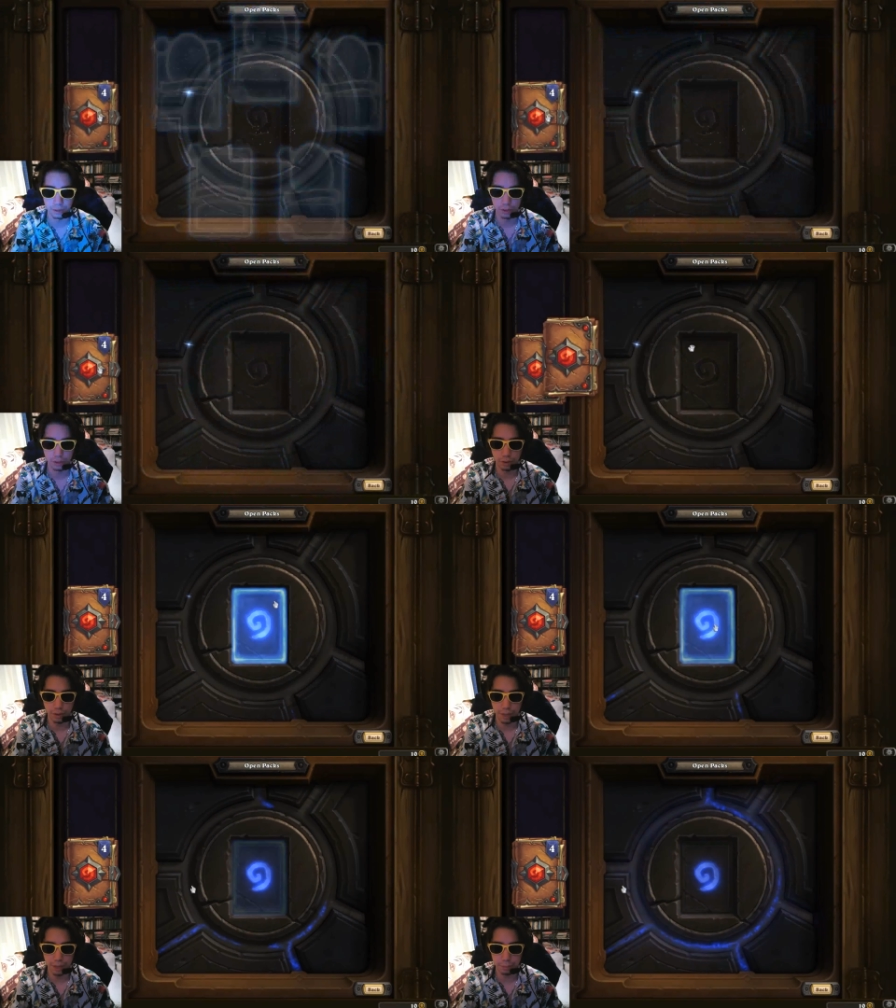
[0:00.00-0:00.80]
or
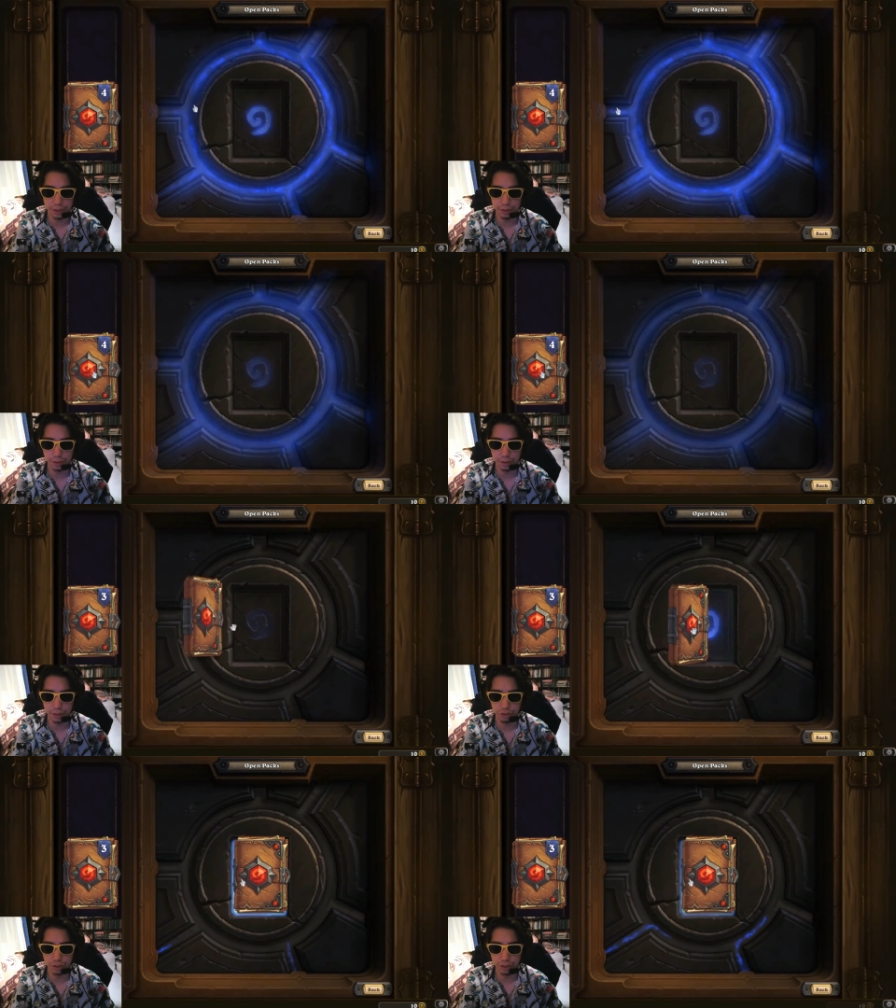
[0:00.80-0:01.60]
epic or
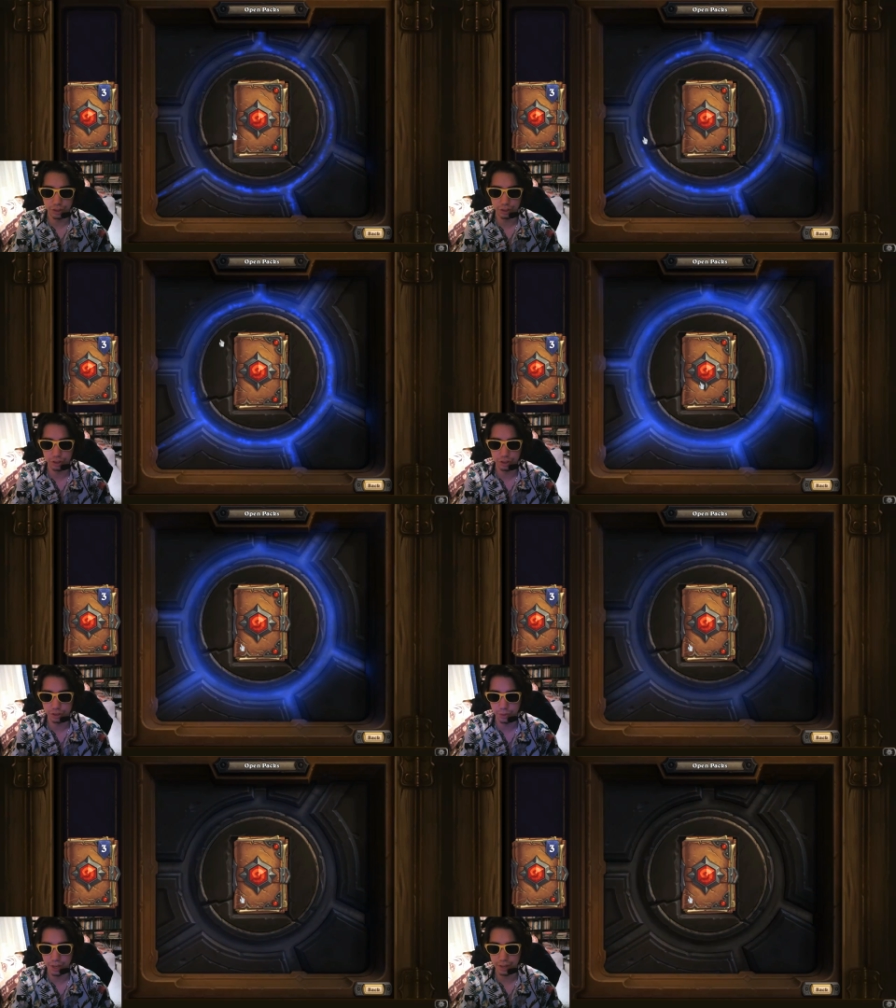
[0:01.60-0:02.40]
legendary, just
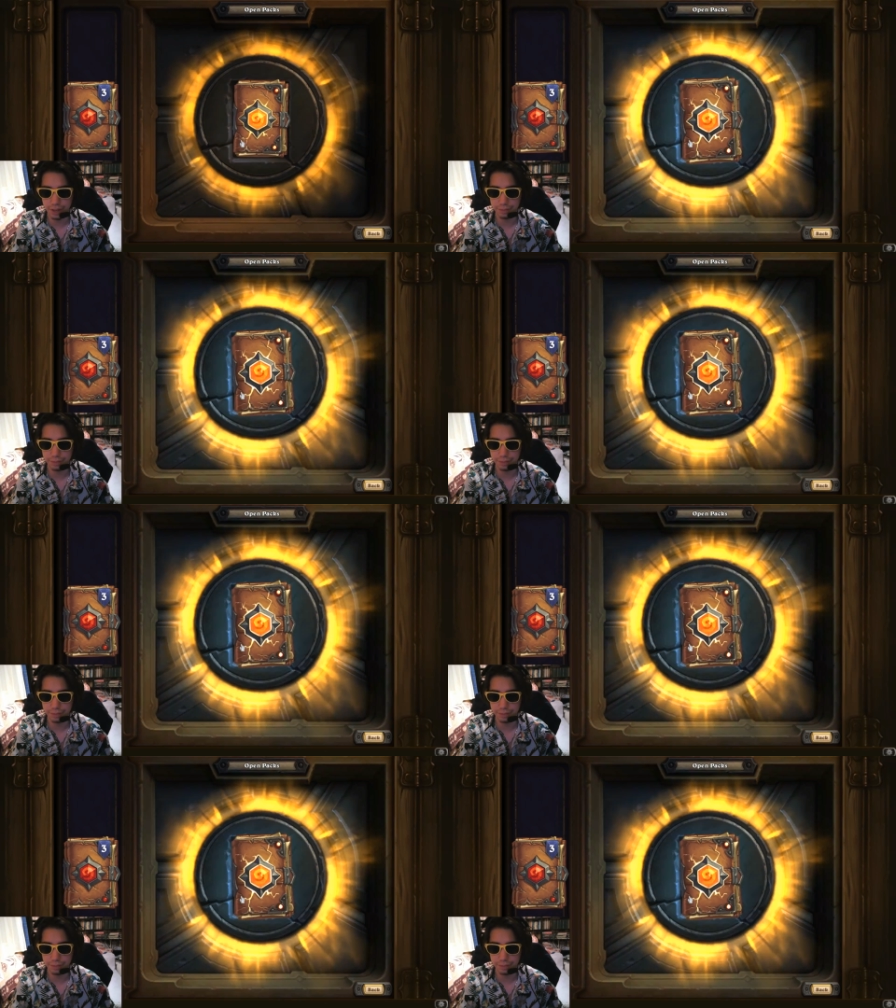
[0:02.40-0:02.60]
rare.